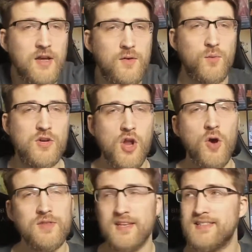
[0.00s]
we
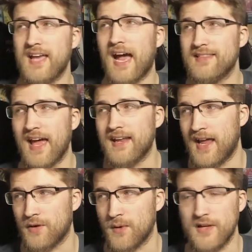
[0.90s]
know that he's got that
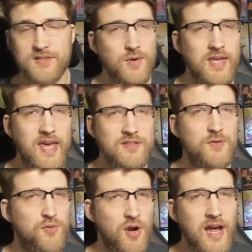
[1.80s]
now, right? So he can't
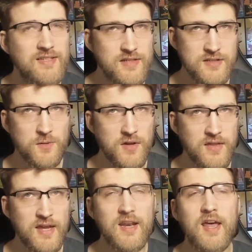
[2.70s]
surprise us with
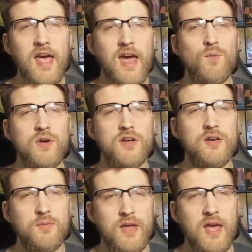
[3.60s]
it, and we're
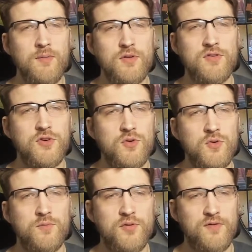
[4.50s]
gonna be able
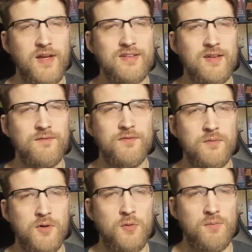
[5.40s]
to prevent him
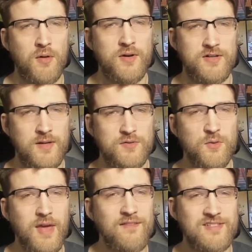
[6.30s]
from, you know, blowing us up. So
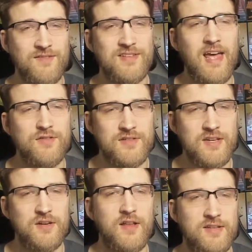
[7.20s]
we have 7,000
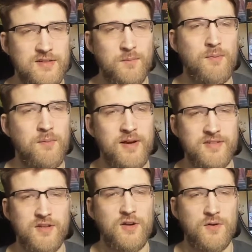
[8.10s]
here. Like, some people might
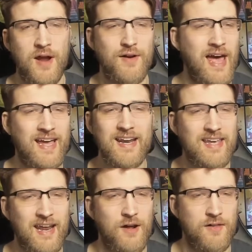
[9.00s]
have stuck around. I got to
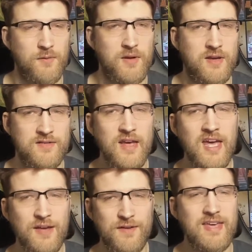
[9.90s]
get out of there, because
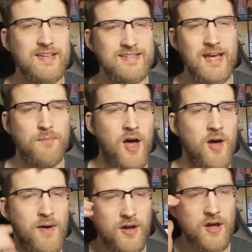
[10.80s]
if he gets that
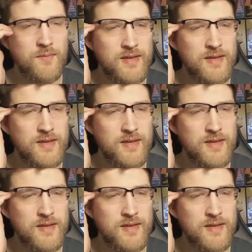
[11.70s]
bomb out on me,